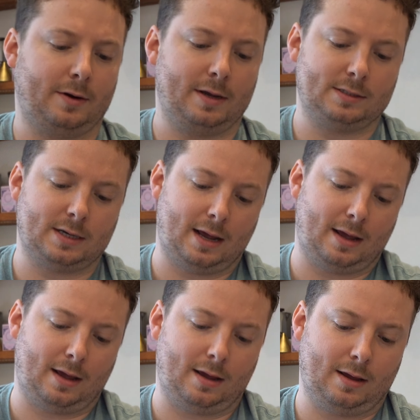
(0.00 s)
is
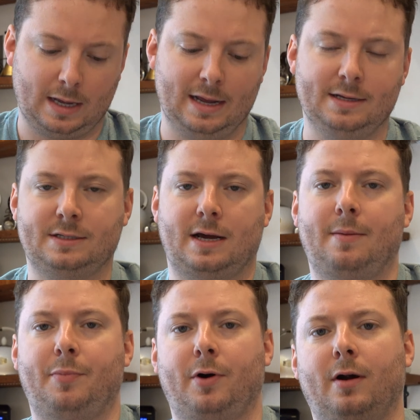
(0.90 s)
a
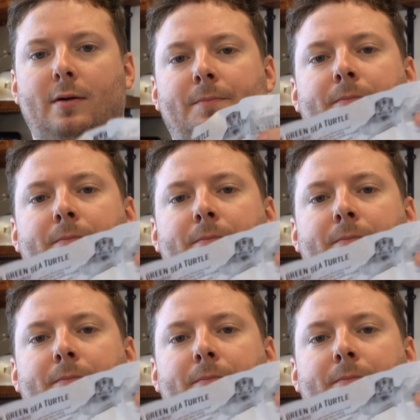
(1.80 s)
inside part